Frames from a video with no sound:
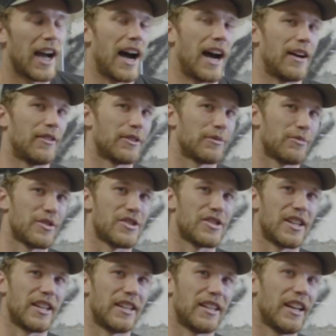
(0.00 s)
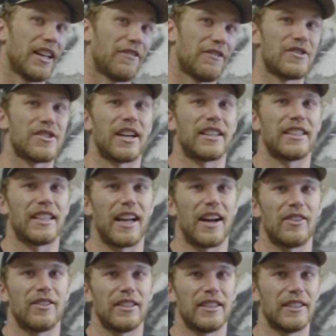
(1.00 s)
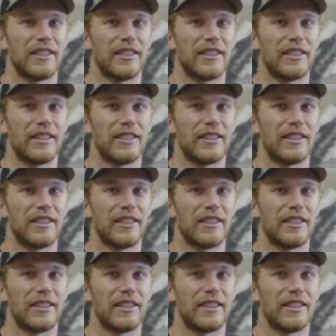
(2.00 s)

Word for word: i would appreciate it if you checked it out